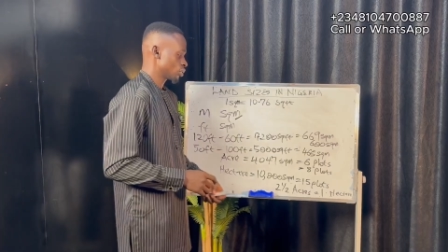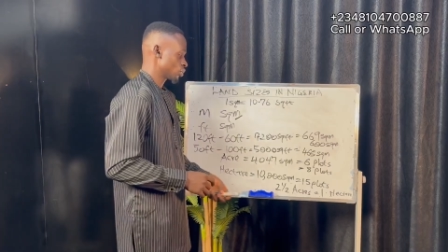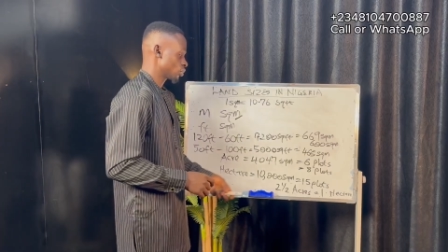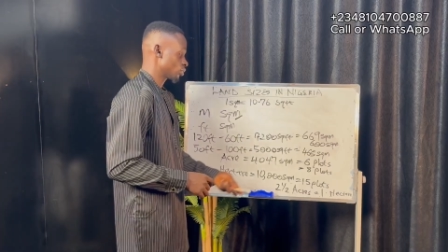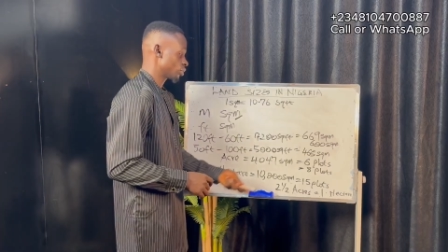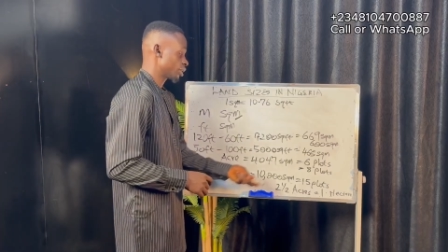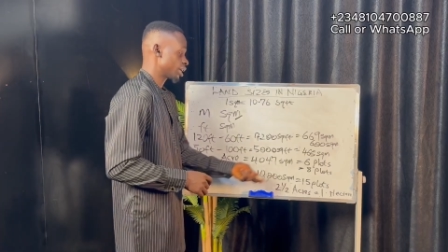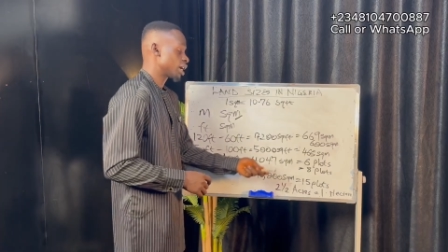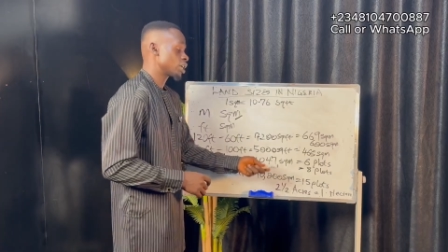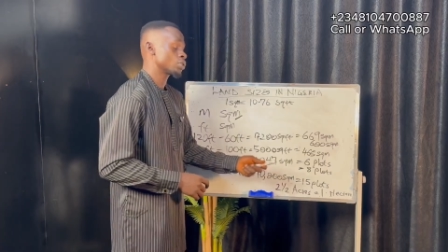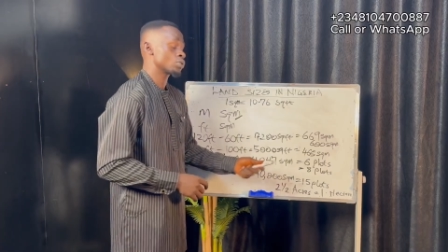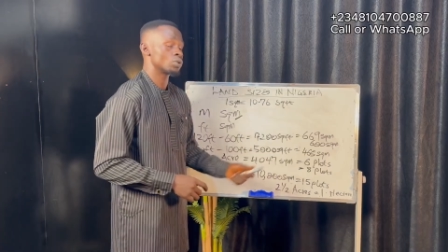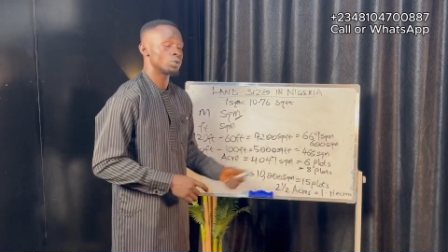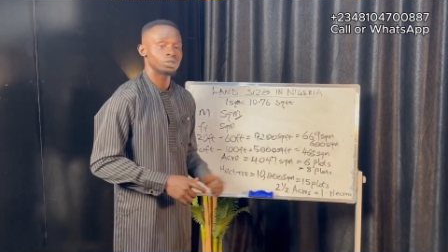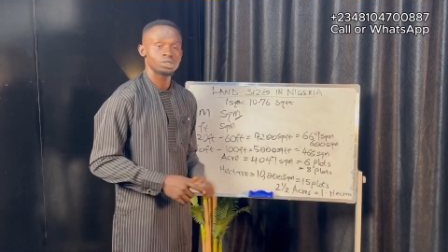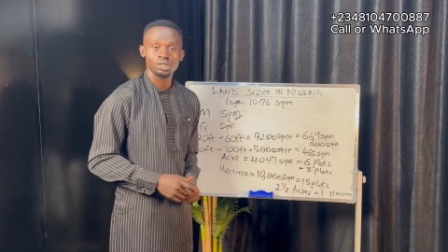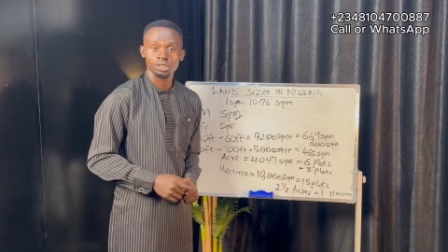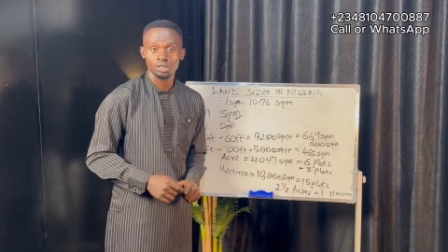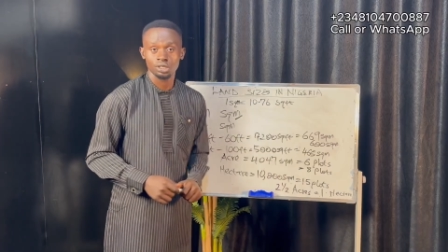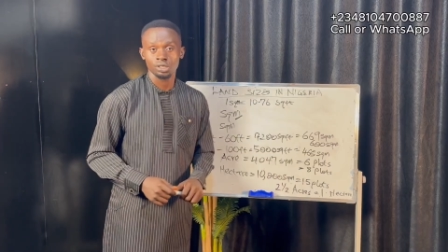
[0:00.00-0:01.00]
So that's
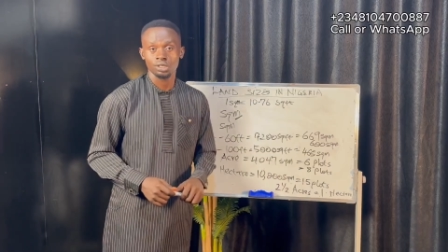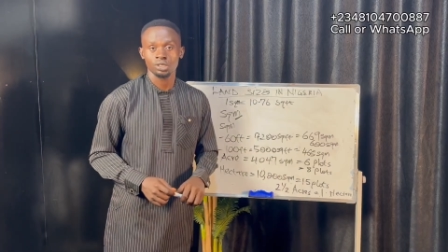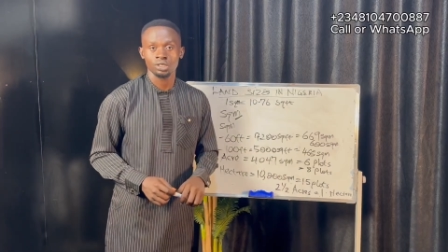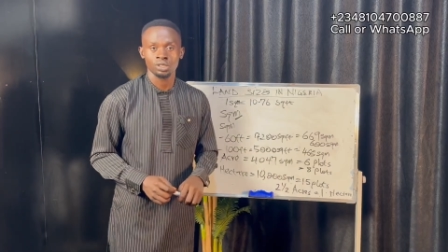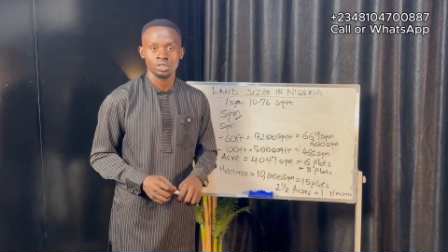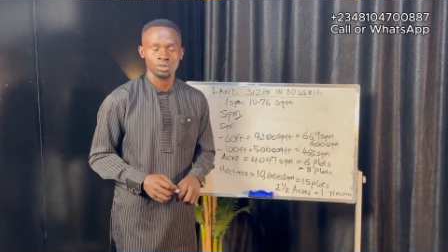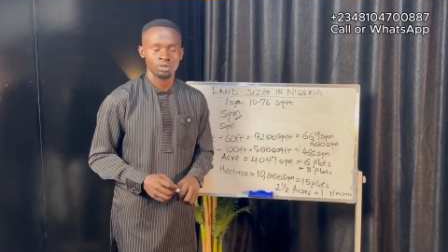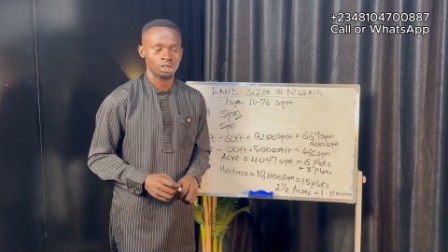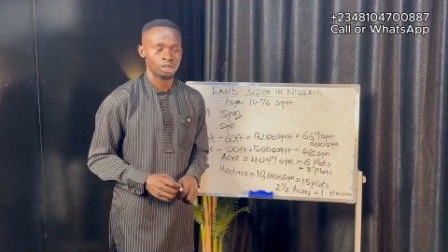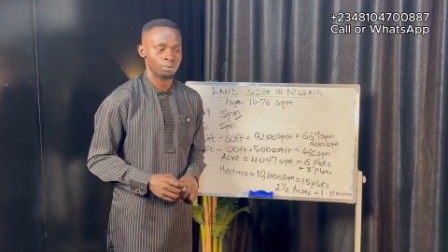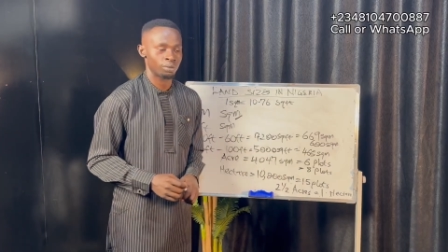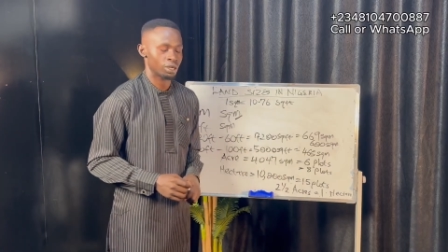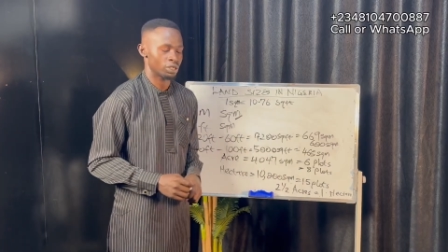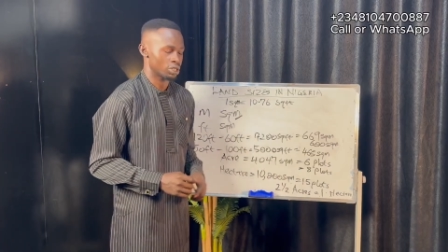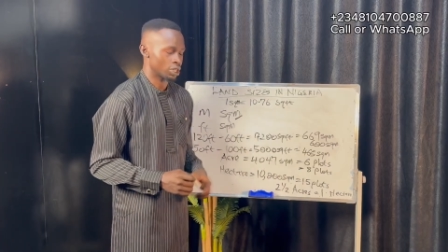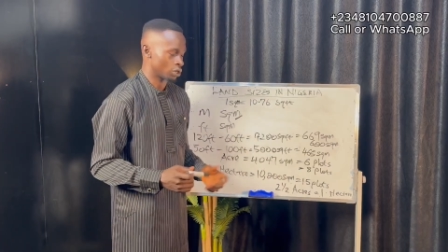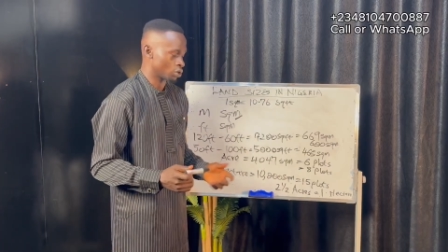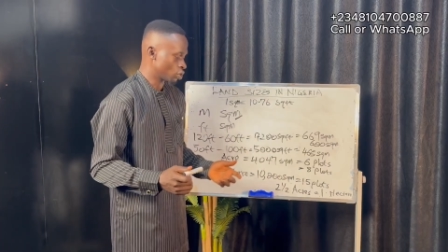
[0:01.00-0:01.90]
what it's all about.